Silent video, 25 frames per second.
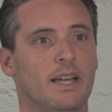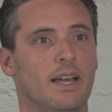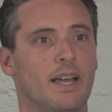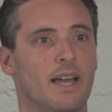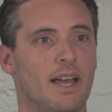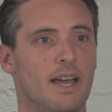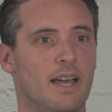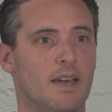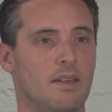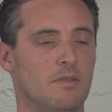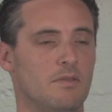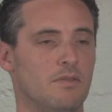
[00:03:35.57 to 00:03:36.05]

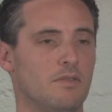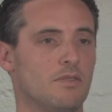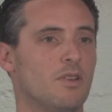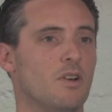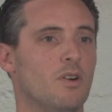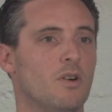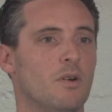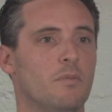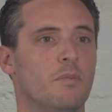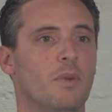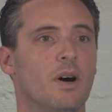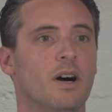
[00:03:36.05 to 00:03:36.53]
and
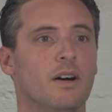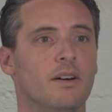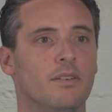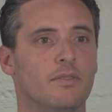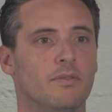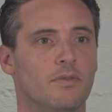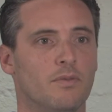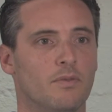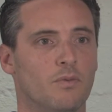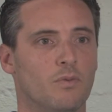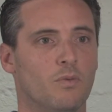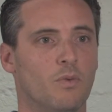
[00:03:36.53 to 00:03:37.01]
go
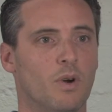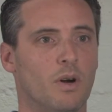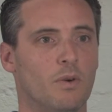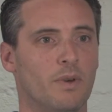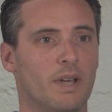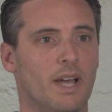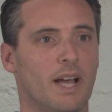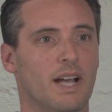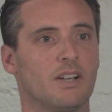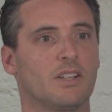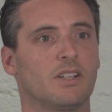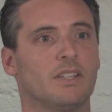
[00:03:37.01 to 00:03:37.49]
above what
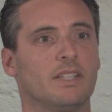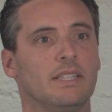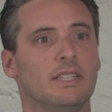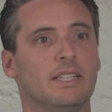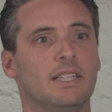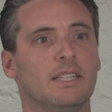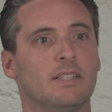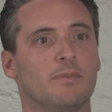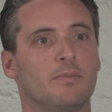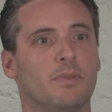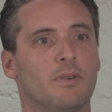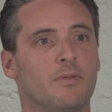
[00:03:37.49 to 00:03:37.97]
we actually
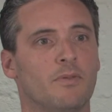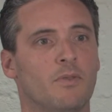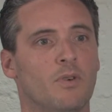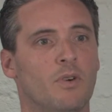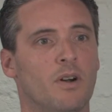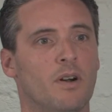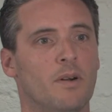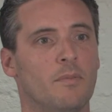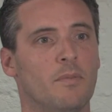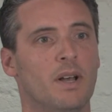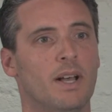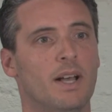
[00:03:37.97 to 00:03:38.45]
need to
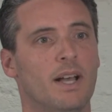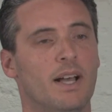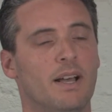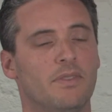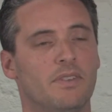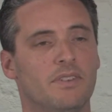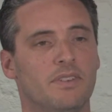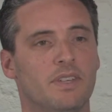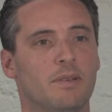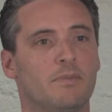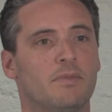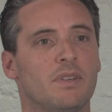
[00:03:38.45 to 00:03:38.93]
perform, at
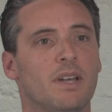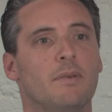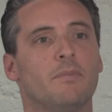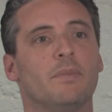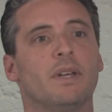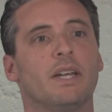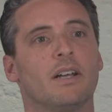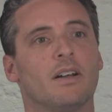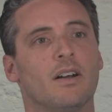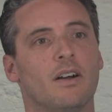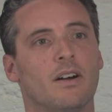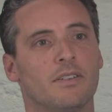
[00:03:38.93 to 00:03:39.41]
the same time
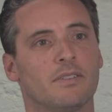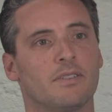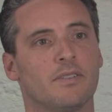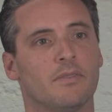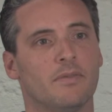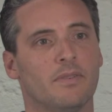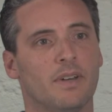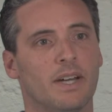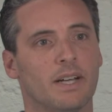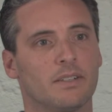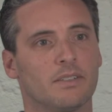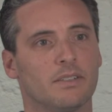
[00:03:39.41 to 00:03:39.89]
being cost
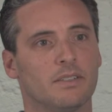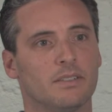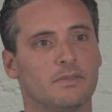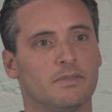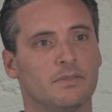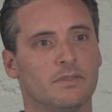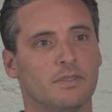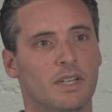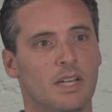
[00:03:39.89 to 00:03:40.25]
effective.